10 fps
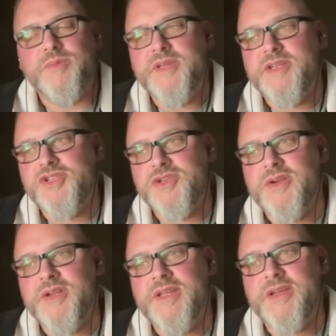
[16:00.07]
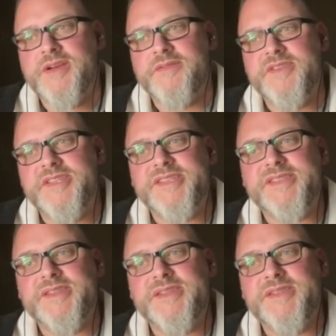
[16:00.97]
be a journey of
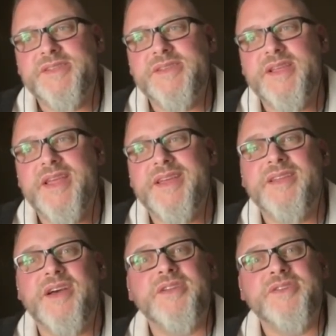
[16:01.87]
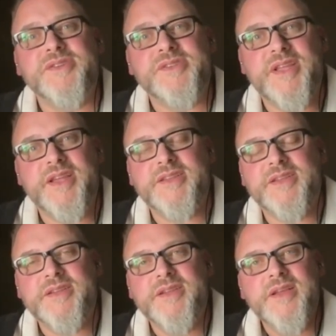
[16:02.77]
distance and
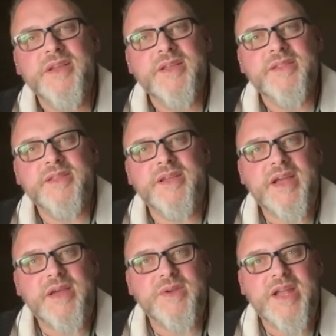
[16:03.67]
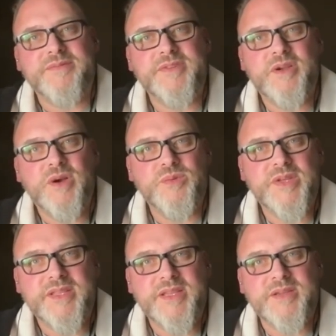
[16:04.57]
understanding, that I would have to go
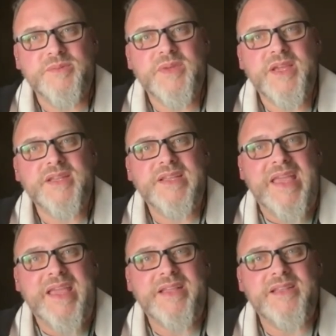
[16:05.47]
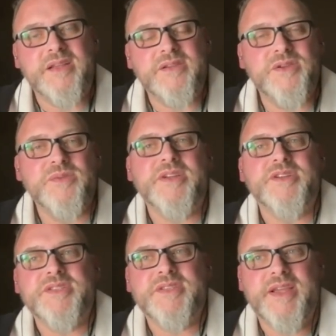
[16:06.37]
with him and gain new
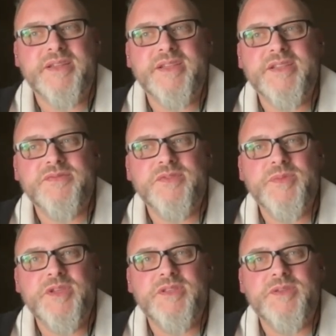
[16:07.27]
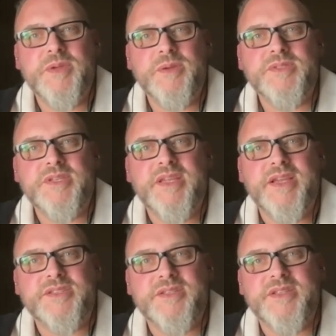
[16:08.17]
understandings for me to be able to
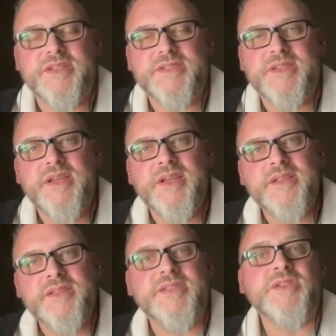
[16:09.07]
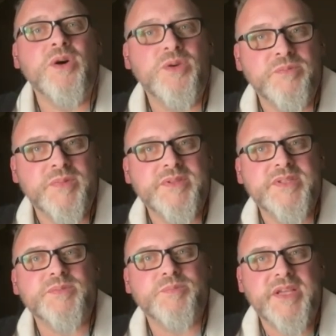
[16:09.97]
get to this home,
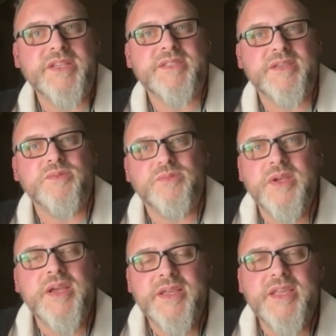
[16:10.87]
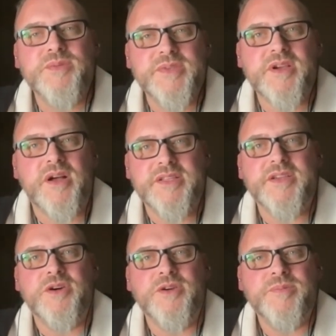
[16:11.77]
this place that he was calling
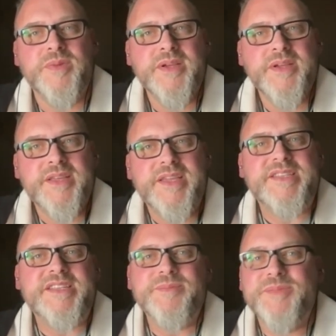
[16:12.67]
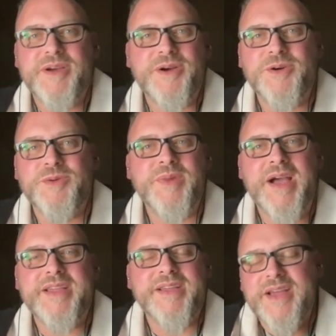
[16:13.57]
home. He deemed it home.
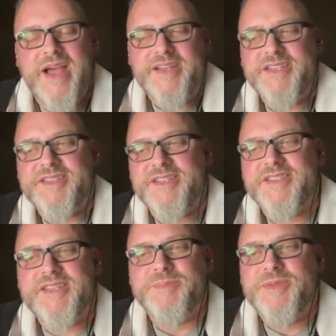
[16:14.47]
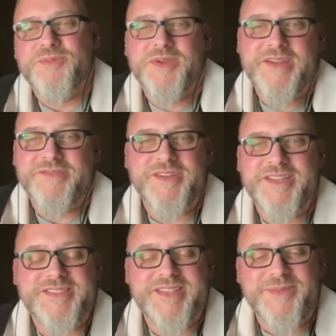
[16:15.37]
I just accepted whatever he
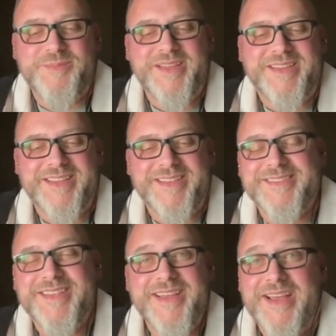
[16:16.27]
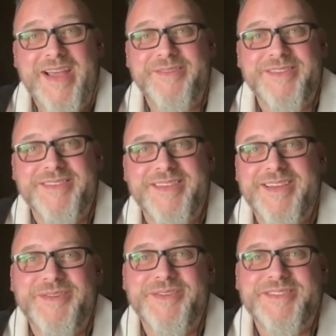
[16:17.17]
said because I
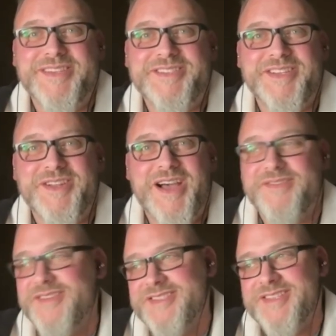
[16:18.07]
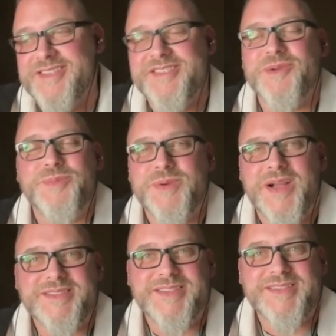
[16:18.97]
was such a novice to this whole
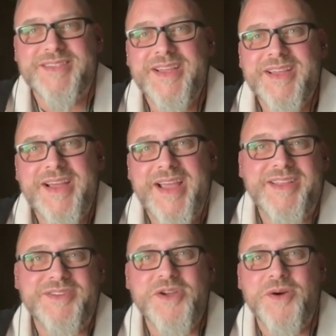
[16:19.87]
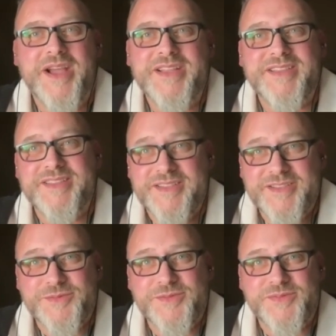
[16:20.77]
process. I had no idea that
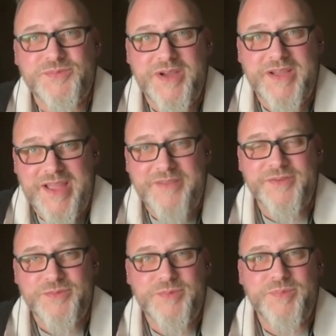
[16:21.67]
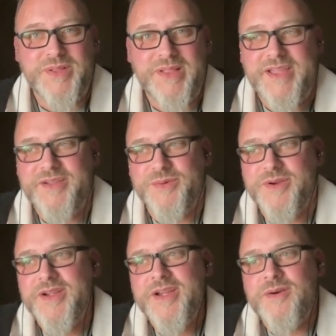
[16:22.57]
this was what heaven would be like
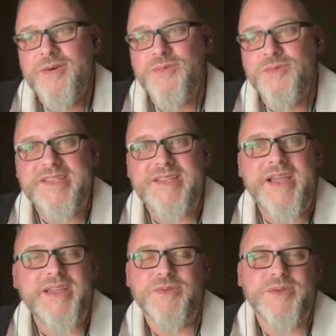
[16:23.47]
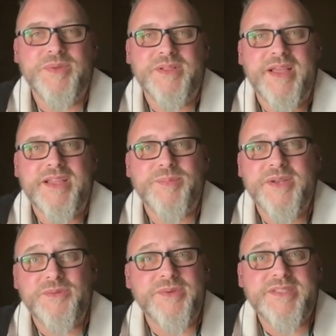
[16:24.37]
or what dying would be like. But
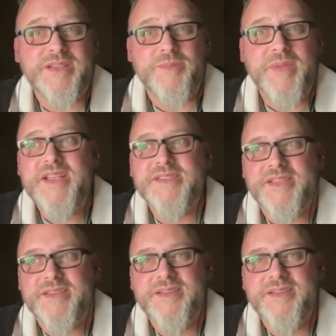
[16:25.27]
it was amazing.